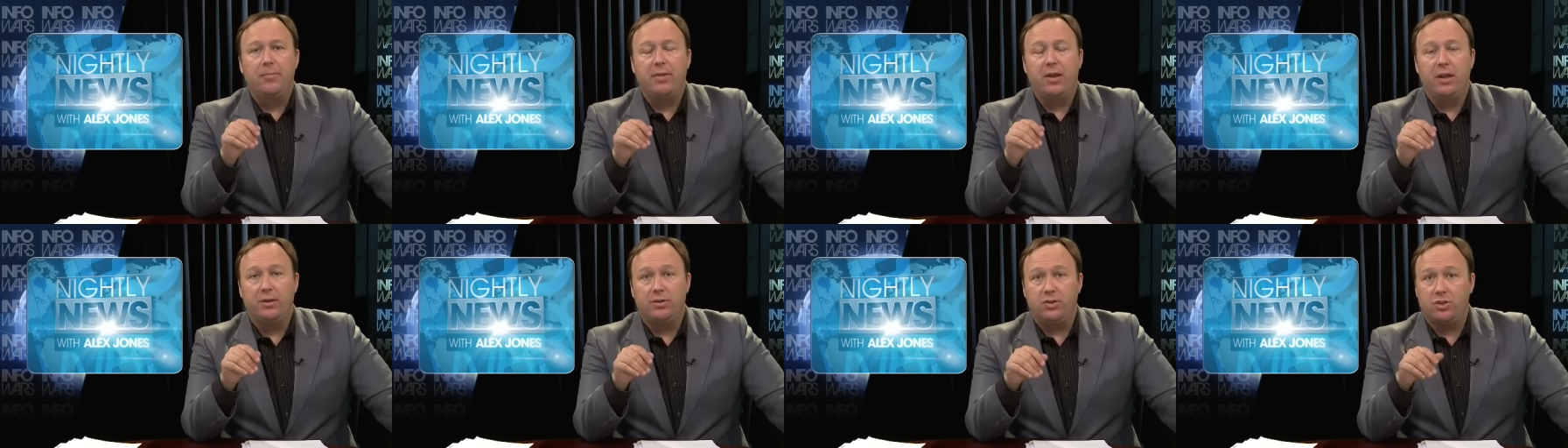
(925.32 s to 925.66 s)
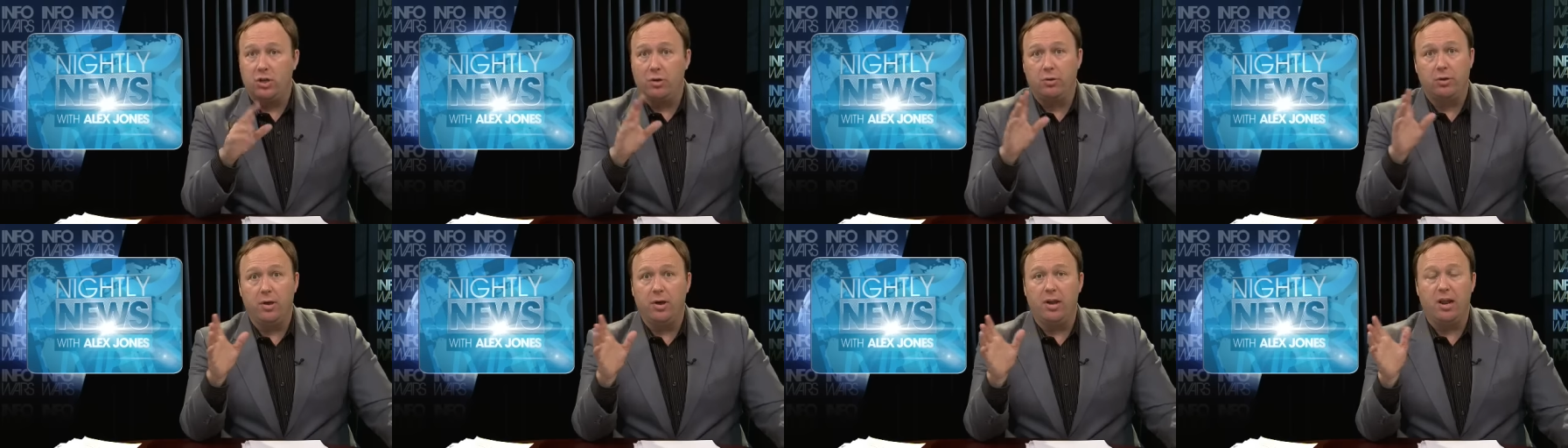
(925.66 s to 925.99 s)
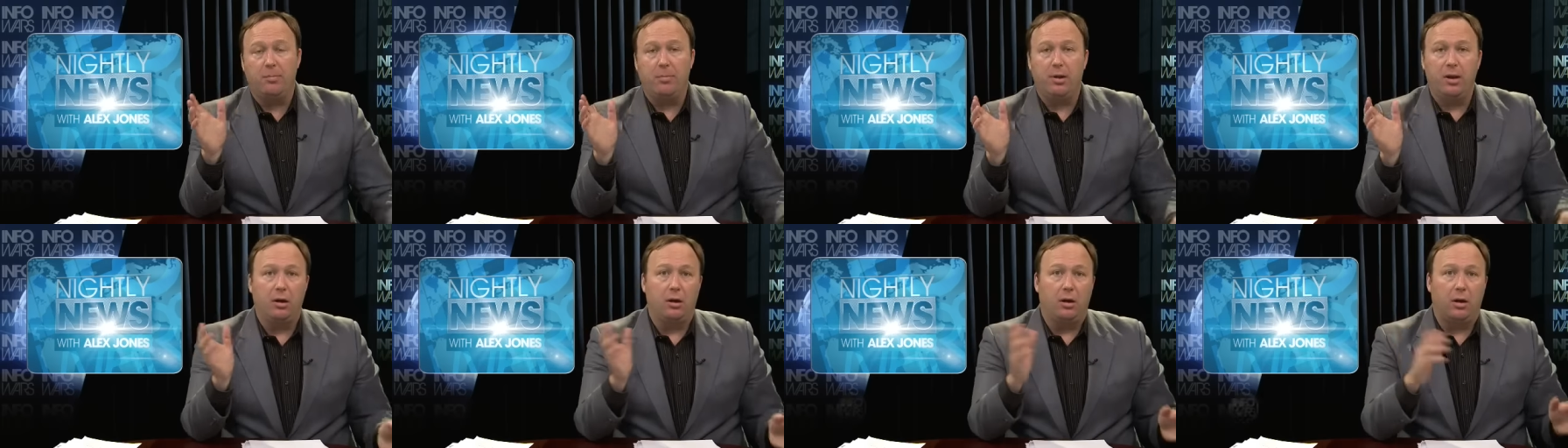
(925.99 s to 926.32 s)
It's so good.
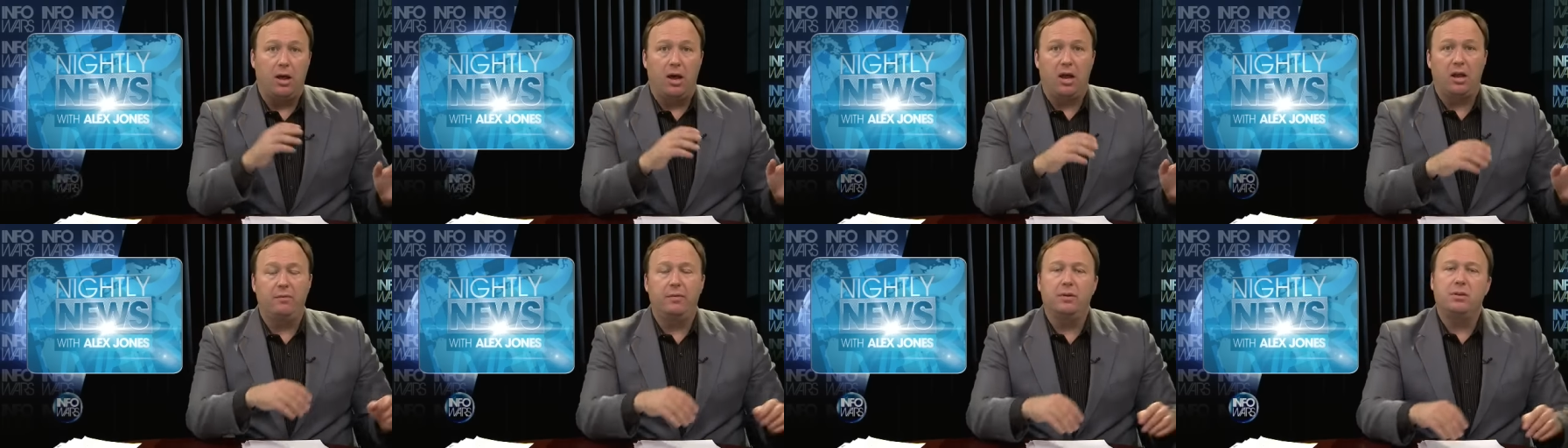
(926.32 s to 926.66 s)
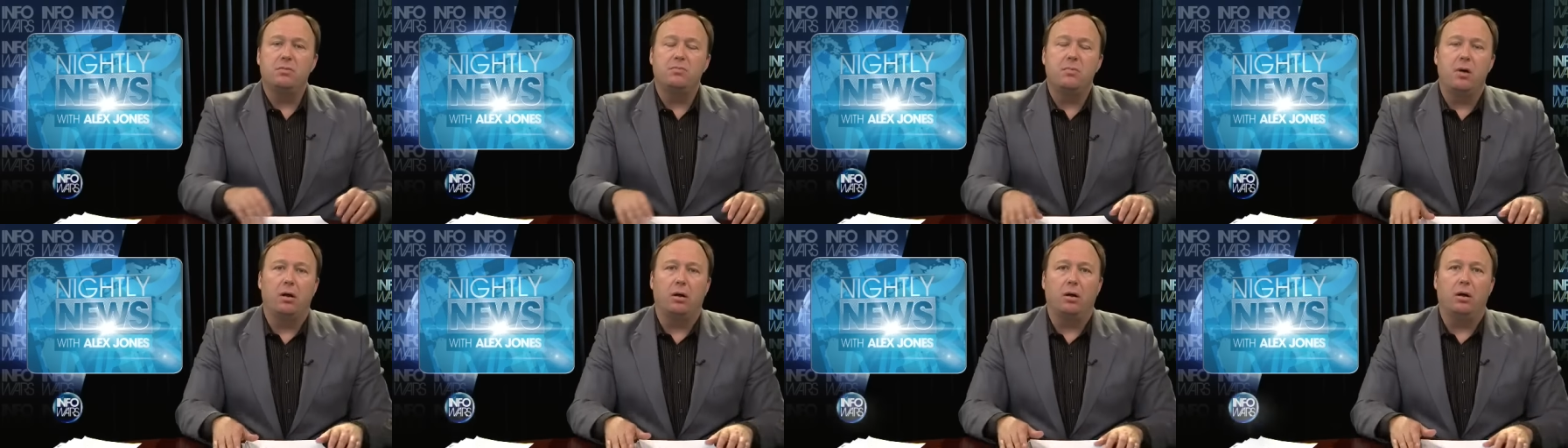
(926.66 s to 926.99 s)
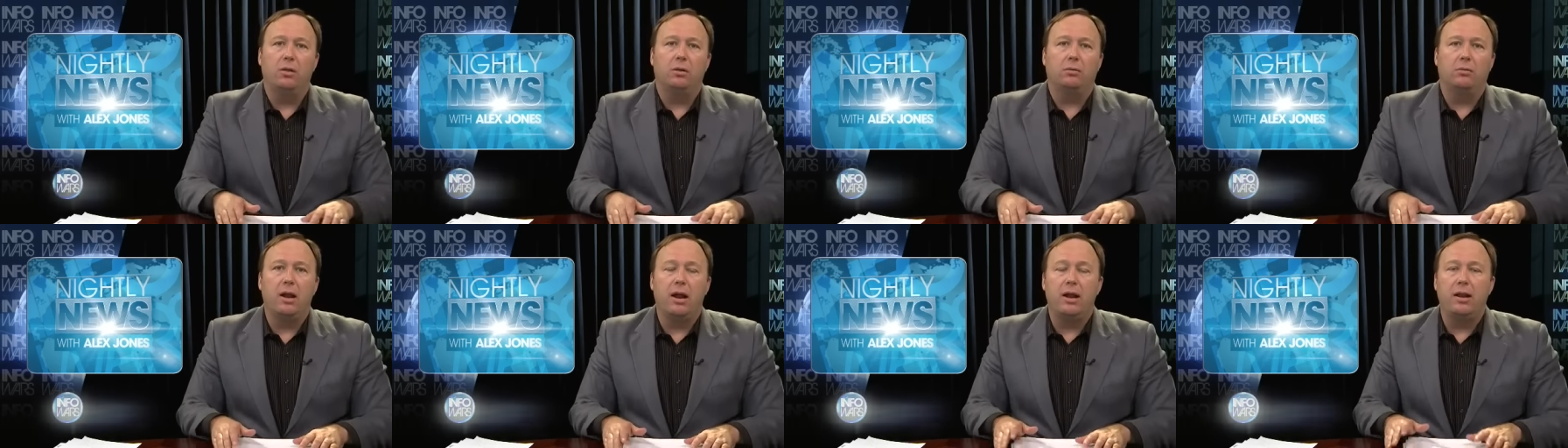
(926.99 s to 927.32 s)
I'm going to air a lot of it tomorrow
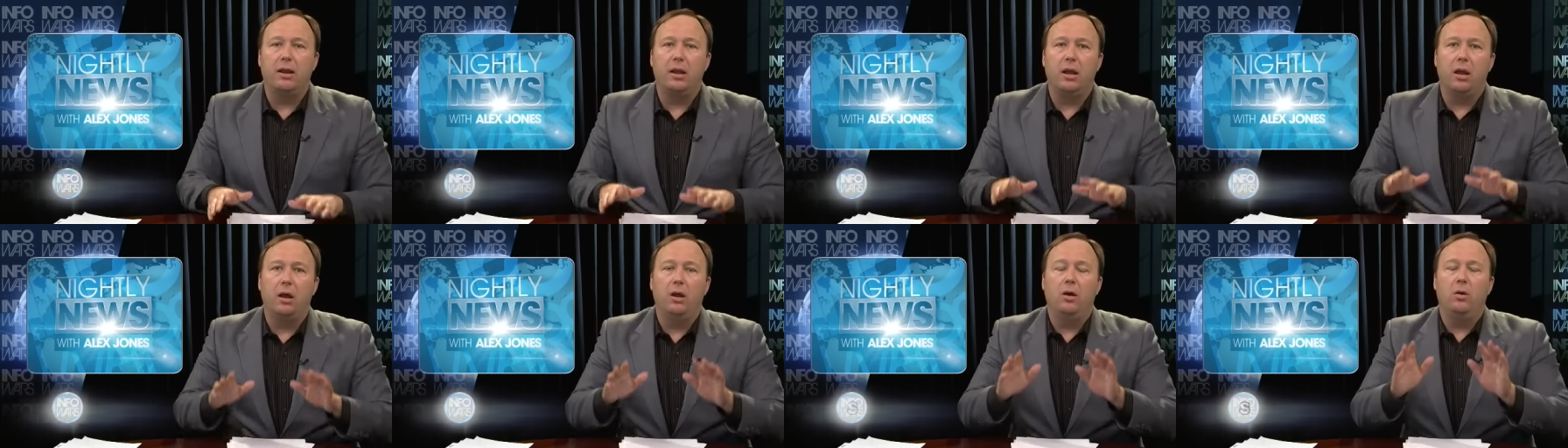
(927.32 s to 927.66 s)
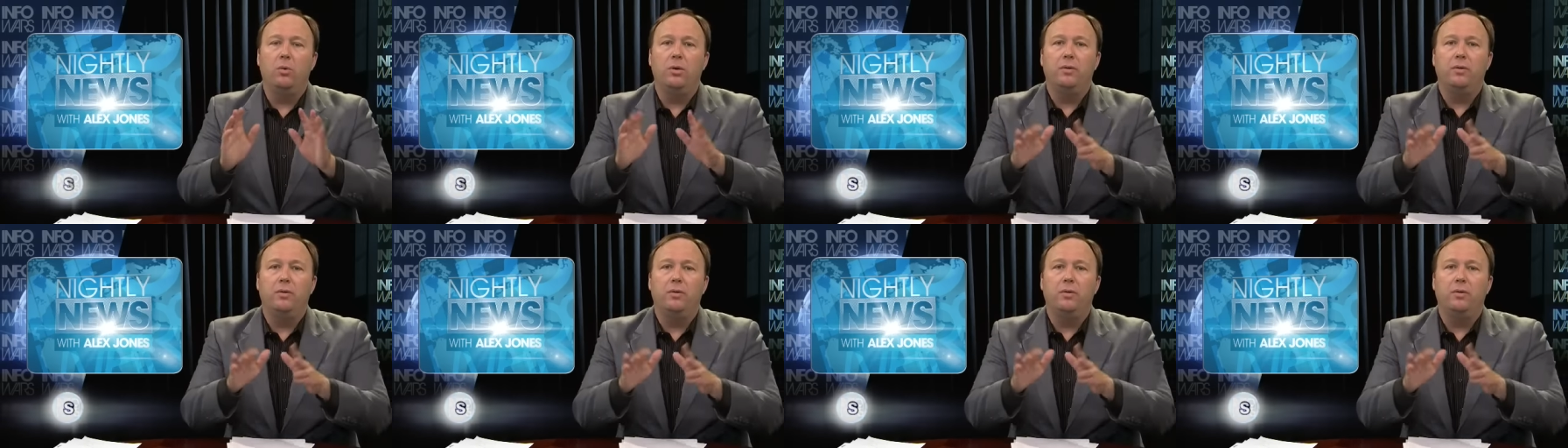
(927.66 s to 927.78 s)
on the radio.